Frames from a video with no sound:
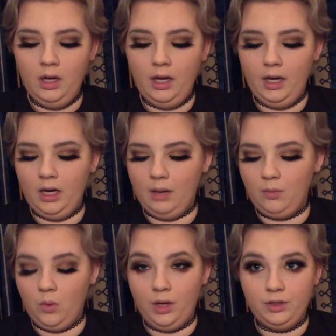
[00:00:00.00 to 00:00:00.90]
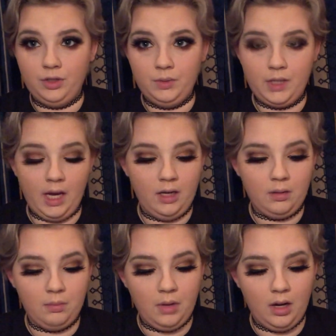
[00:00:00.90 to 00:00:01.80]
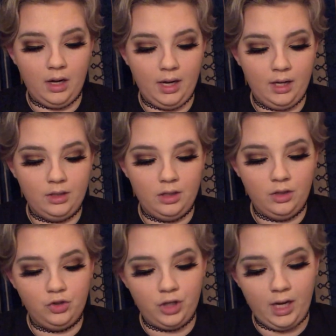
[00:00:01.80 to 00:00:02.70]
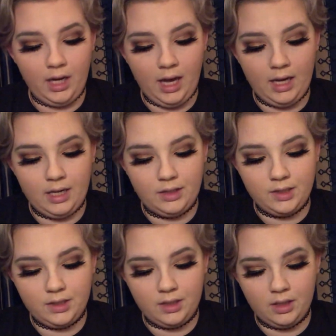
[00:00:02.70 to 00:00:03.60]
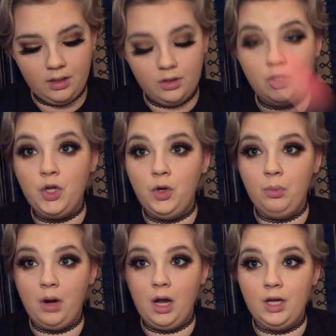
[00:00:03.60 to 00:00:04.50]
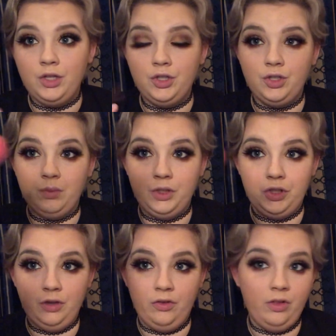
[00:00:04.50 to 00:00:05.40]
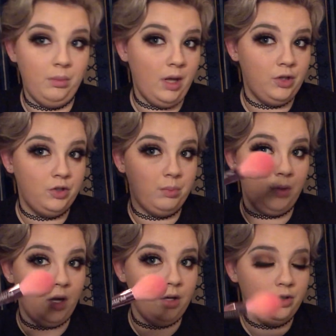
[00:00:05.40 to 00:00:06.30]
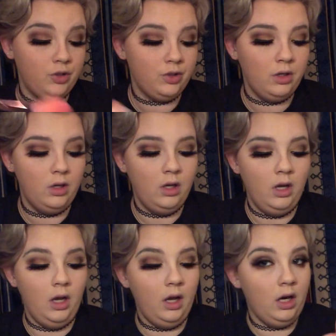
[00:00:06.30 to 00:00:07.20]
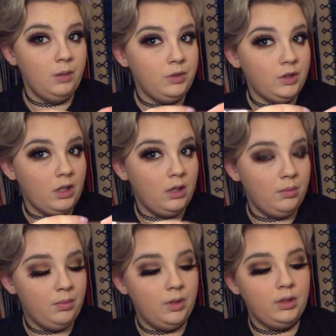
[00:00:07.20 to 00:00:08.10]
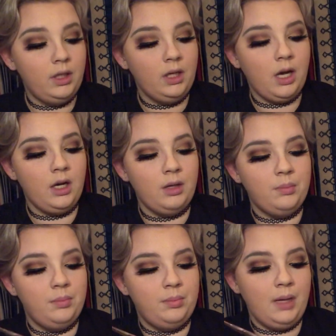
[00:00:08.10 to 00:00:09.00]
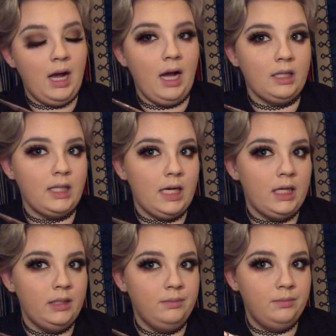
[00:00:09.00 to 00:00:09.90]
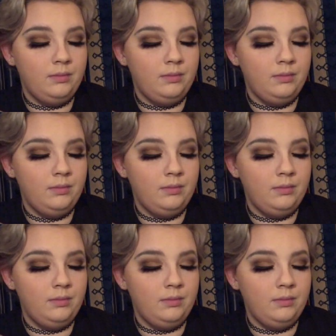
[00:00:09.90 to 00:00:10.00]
and I'm going to take my JS2 brush, which is the blush brush, and I'm just gonna really kind of pack that,